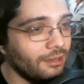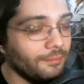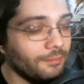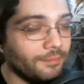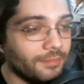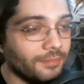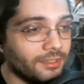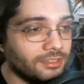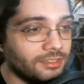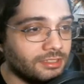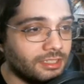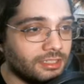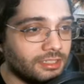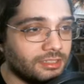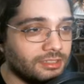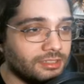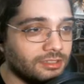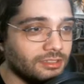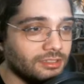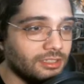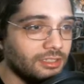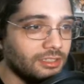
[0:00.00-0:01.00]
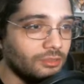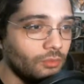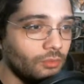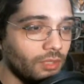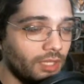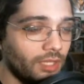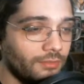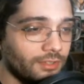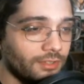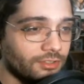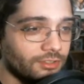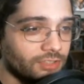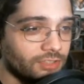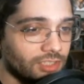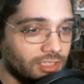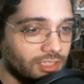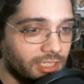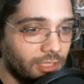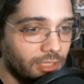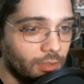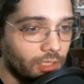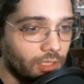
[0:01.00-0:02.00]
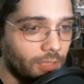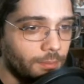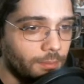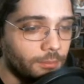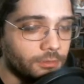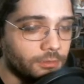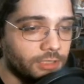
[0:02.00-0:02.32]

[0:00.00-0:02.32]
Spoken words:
This deck is one I've actually seen now a couple